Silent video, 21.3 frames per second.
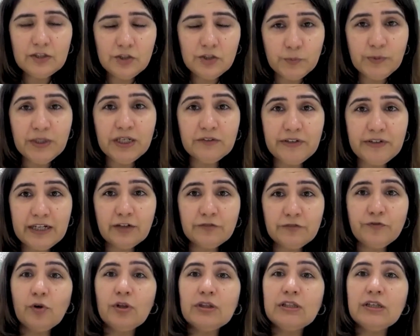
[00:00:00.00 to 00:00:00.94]
to be aware
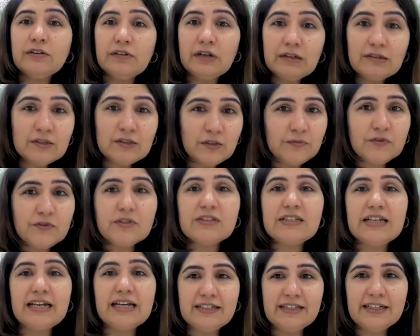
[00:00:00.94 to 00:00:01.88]
of all the rungs of
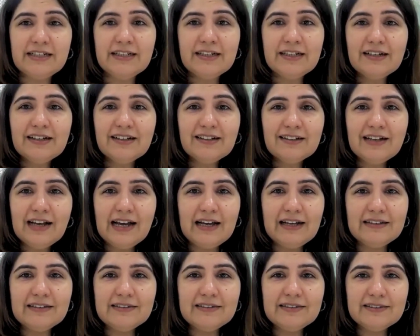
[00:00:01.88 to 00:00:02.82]
society,
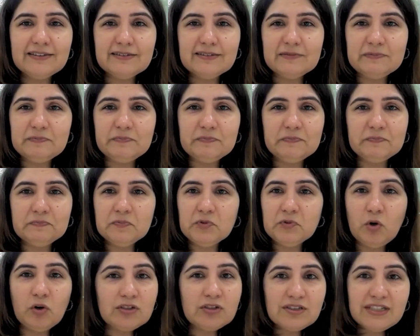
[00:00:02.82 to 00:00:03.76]
and
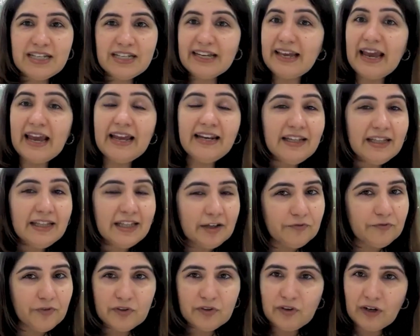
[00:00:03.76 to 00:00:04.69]
not take
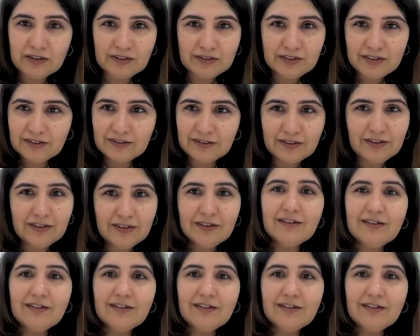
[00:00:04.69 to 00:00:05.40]
anything for granted.